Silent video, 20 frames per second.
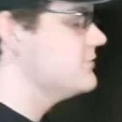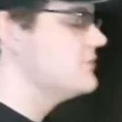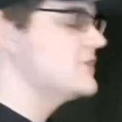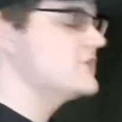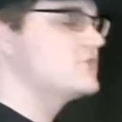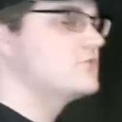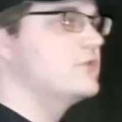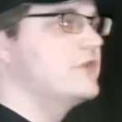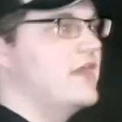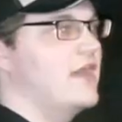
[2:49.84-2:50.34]

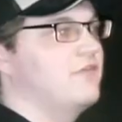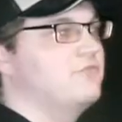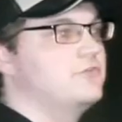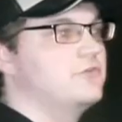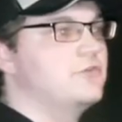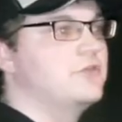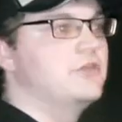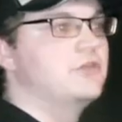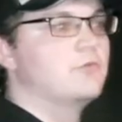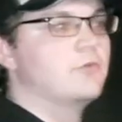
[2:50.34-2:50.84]
this one after
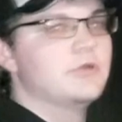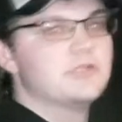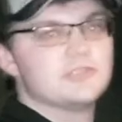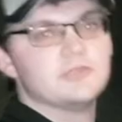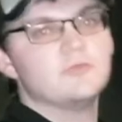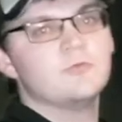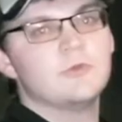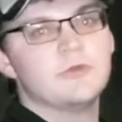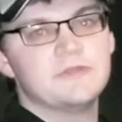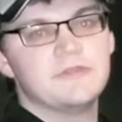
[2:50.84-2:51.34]
the
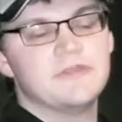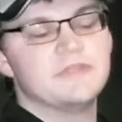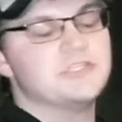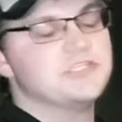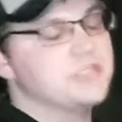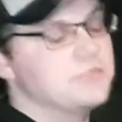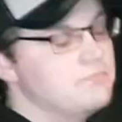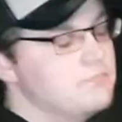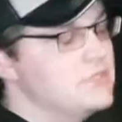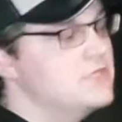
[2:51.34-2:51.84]
original one that
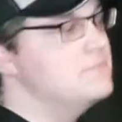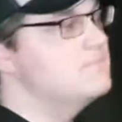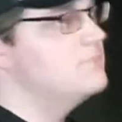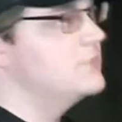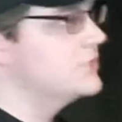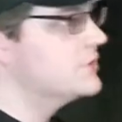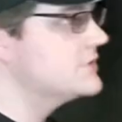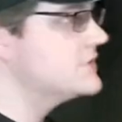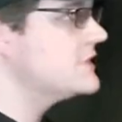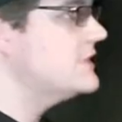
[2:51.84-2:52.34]
Jim Beam
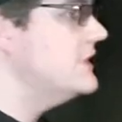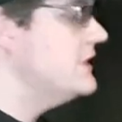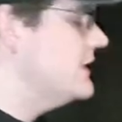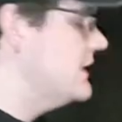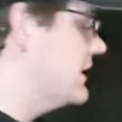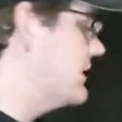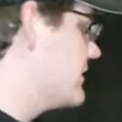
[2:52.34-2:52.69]
built in